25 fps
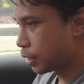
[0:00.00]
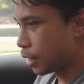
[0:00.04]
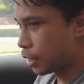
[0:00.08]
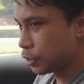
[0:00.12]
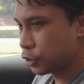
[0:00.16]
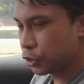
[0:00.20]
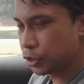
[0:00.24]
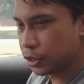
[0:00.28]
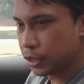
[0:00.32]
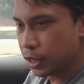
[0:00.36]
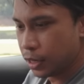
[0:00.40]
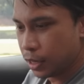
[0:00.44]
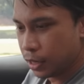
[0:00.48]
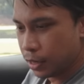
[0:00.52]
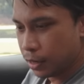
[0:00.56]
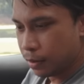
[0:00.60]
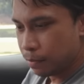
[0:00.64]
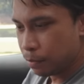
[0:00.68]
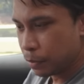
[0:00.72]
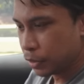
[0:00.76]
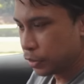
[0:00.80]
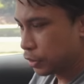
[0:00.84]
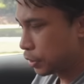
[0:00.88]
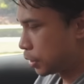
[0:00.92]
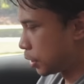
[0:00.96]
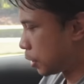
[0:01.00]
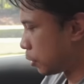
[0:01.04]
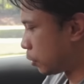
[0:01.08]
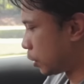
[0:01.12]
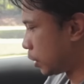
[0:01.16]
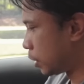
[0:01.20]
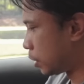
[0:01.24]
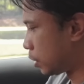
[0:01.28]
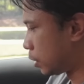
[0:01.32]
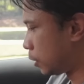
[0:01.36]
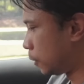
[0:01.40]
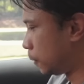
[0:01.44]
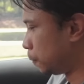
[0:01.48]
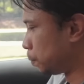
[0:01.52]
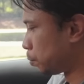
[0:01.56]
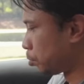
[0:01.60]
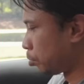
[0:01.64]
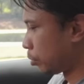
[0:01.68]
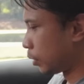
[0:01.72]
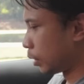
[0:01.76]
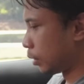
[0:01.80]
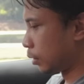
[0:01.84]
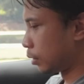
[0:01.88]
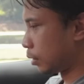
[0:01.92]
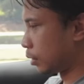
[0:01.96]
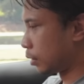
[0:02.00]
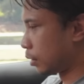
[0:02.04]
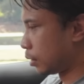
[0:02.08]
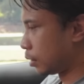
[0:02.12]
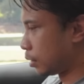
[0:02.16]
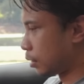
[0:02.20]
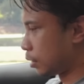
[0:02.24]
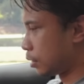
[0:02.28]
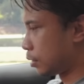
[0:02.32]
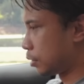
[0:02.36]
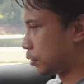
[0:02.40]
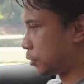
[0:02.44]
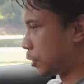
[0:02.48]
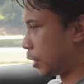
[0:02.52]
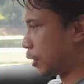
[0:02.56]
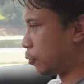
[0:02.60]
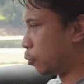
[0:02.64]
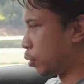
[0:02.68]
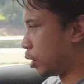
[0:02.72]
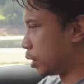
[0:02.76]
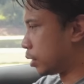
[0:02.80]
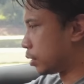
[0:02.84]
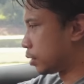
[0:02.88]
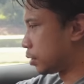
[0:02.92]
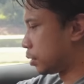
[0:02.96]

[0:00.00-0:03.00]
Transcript: touch material. Steering wheel